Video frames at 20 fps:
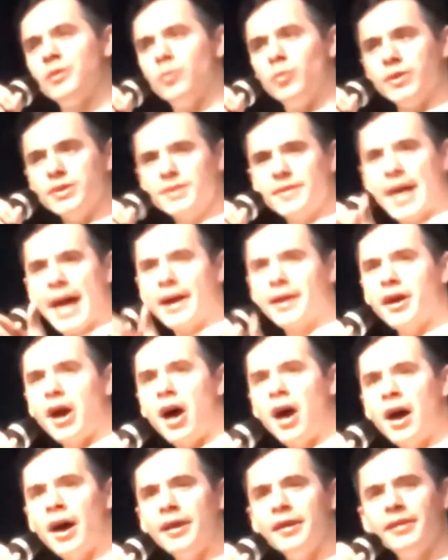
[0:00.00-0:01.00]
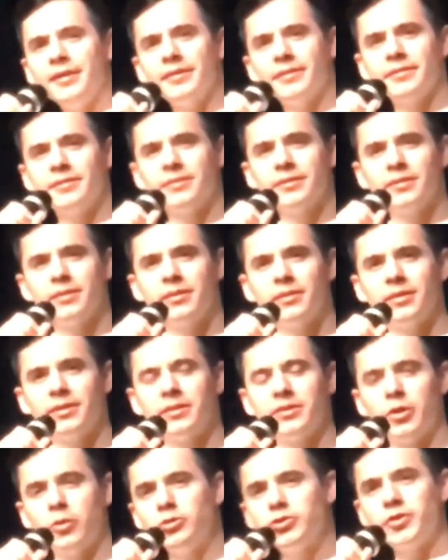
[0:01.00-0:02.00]
Wasn't that God?
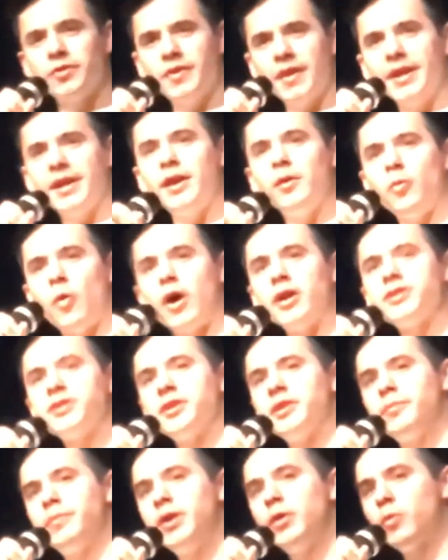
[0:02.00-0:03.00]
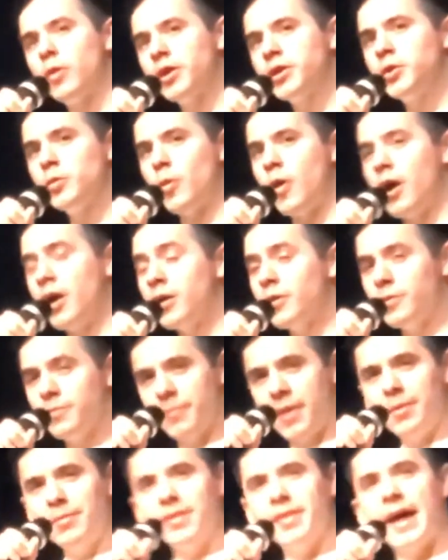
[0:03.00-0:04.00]
Don't you think he wants you to be where you are?
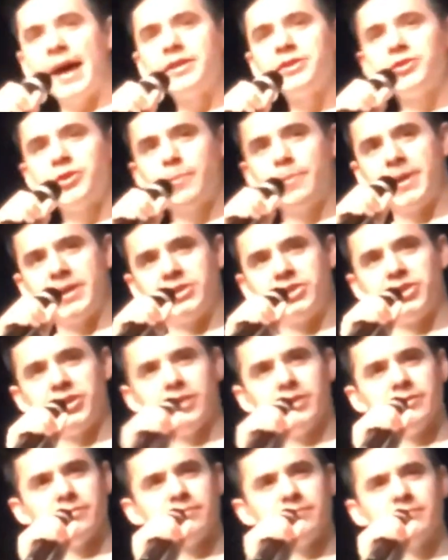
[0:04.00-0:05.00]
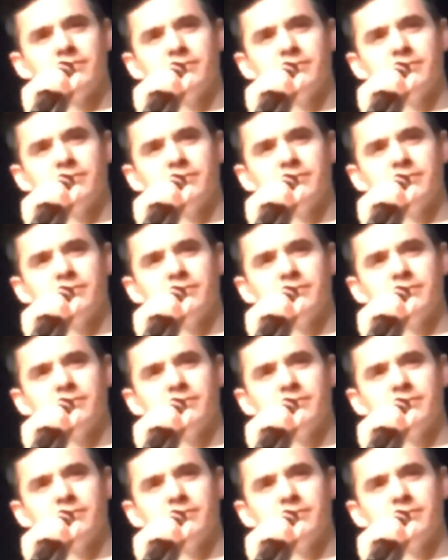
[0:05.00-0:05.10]
Maybe that's your mission.